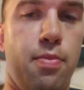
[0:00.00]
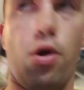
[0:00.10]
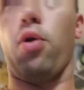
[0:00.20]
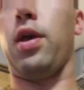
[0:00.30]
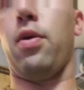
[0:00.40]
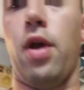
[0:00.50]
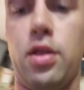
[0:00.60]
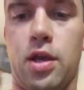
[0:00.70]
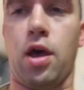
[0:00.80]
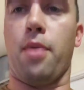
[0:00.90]
I broke it
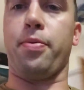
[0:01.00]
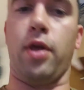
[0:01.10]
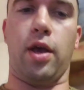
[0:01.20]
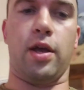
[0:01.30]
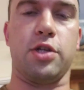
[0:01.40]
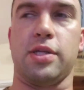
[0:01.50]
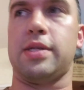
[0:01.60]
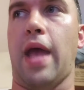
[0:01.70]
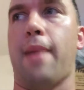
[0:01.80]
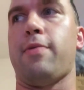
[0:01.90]
right at the coupling. It
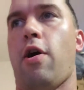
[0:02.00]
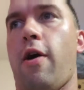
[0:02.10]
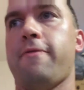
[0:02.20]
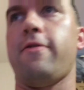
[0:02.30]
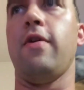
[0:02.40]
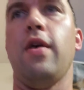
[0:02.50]
just snapped off,